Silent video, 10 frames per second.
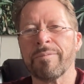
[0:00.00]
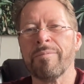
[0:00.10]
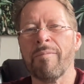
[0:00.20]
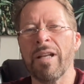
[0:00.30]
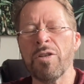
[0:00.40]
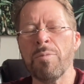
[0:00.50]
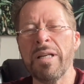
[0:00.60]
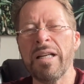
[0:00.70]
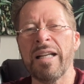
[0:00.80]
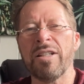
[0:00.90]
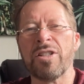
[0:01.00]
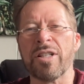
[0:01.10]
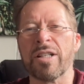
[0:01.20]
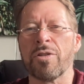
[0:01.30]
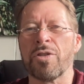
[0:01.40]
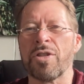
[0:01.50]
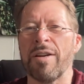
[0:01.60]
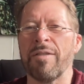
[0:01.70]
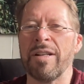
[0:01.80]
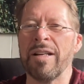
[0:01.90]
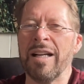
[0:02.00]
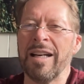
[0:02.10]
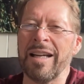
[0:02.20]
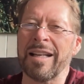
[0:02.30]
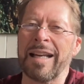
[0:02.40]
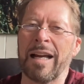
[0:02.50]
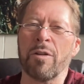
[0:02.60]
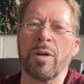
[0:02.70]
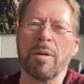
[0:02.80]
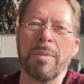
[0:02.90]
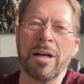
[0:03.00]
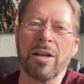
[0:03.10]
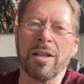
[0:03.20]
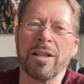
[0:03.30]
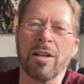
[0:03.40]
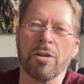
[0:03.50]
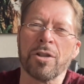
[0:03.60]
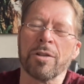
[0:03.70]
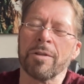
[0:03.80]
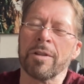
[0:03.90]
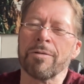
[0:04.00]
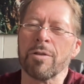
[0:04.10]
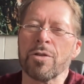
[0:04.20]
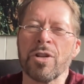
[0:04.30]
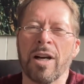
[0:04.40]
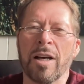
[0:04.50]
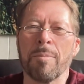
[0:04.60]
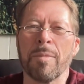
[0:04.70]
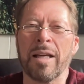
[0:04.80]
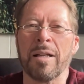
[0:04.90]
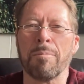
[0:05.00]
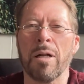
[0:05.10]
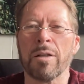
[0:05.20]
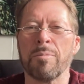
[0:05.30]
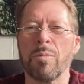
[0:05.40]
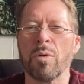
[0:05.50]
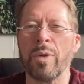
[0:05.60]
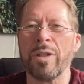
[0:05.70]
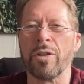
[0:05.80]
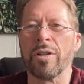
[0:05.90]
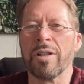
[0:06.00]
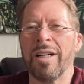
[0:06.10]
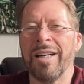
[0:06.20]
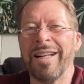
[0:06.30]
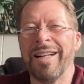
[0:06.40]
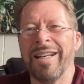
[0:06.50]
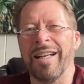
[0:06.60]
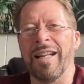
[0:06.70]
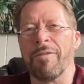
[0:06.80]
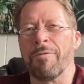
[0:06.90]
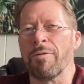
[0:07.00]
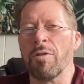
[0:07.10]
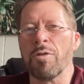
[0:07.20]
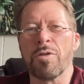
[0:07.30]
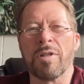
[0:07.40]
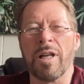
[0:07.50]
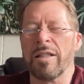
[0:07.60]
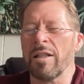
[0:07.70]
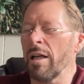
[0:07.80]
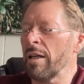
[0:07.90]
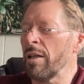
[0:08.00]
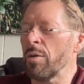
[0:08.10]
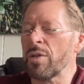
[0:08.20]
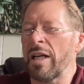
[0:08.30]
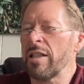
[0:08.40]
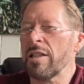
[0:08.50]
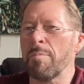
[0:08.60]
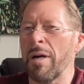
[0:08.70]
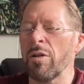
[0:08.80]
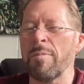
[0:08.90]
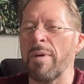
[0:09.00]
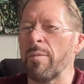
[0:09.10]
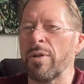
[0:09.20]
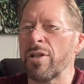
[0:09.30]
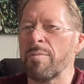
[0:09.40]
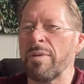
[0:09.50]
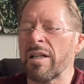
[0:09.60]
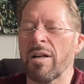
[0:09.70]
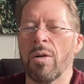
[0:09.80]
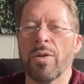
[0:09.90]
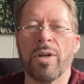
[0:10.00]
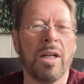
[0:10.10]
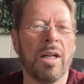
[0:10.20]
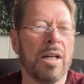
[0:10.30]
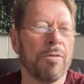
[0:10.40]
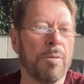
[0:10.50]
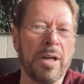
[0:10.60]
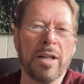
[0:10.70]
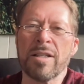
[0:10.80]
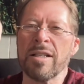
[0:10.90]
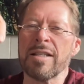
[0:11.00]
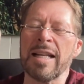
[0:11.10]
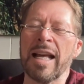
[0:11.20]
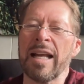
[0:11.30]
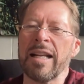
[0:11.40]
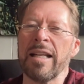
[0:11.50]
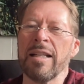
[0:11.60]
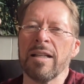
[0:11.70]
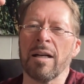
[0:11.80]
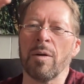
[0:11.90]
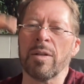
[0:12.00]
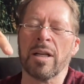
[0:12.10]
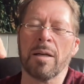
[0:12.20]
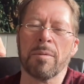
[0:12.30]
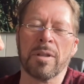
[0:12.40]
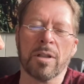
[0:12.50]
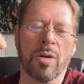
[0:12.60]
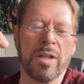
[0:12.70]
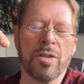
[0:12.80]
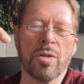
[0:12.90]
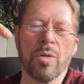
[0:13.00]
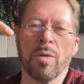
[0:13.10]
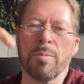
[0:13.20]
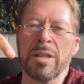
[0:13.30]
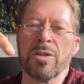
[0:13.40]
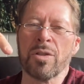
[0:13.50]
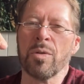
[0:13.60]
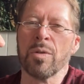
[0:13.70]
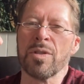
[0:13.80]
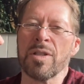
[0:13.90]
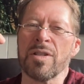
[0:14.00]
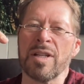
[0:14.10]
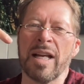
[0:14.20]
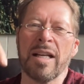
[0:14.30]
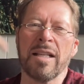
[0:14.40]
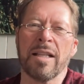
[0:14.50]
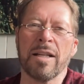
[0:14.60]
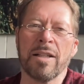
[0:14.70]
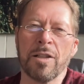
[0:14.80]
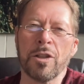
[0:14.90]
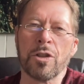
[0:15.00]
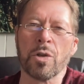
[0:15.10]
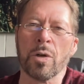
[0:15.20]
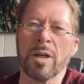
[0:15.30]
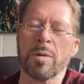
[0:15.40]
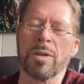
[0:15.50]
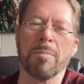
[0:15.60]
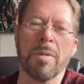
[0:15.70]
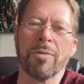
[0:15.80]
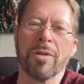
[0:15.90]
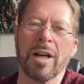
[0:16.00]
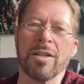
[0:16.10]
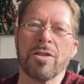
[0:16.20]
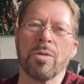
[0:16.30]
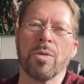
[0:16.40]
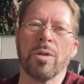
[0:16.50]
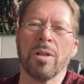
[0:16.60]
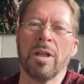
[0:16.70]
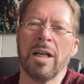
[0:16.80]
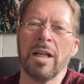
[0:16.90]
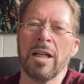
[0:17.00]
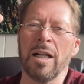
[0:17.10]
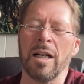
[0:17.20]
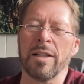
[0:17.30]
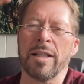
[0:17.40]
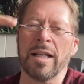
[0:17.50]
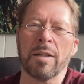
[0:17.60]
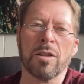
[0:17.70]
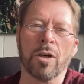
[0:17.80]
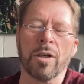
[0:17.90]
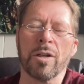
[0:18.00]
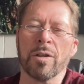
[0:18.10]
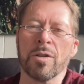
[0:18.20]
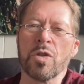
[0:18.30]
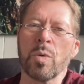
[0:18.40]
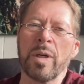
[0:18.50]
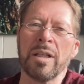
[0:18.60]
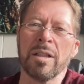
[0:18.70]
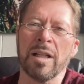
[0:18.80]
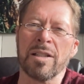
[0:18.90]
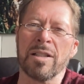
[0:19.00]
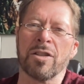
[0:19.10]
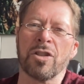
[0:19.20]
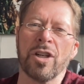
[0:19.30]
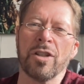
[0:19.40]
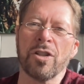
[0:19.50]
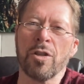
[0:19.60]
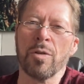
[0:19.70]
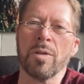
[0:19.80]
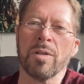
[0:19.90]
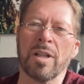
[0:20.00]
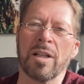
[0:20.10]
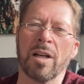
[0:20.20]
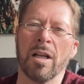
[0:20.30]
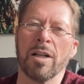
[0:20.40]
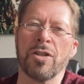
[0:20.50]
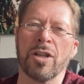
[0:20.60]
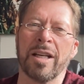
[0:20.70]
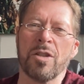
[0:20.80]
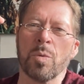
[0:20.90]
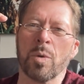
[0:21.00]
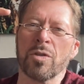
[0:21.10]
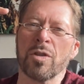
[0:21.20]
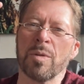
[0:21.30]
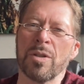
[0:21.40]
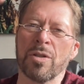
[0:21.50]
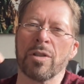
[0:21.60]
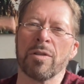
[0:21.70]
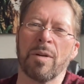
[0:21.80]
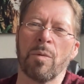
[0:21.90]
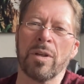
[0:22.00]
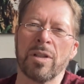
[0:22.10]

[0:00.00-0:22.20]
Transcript: There's me at age 6 or 7 encountering American culture for the first time, and a Baltimore winter, and I froze. All I know was my only memory is just being cold. From there to Cincinnati, I went to grade school, middle school in Cincinnati, then to Detroit. I went to Mumford High School. Then I took a year in Sweden as an exchange student. Then college at Case Western Reserve. I went to